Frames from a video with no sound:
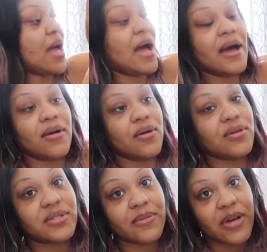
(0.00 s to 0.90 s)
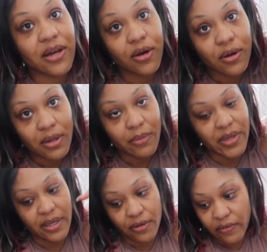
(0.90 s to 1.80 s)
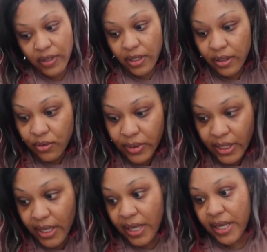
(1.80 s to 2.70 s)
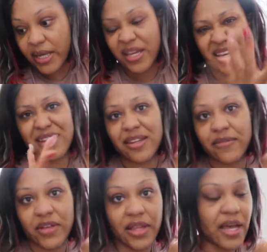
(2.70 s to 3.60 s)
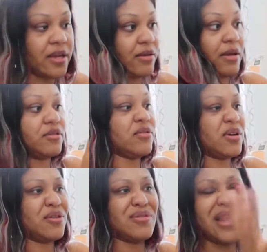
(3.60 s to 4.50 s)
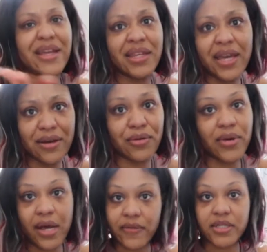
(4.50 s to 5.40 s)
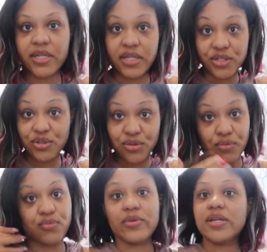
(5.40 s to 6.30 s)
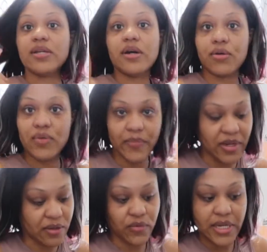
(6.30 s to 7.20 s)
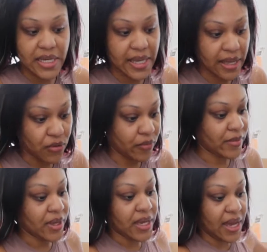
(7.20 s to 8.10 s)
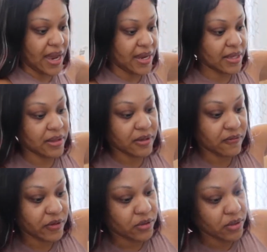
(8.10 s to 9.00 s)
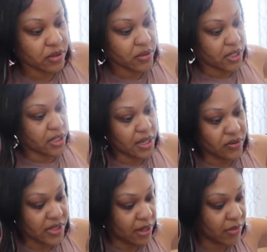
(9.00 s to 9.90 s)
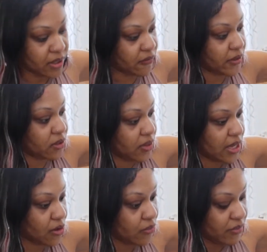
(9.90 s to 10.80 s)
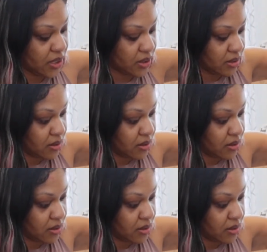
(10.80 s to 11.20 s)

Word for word: I call some, I call a man over here quick and it ain't even like, you know, like that or whatever. It's cause shoot, we we are women and we need help. I ain't looking for you to do nothing else. I'm looking for you to help me.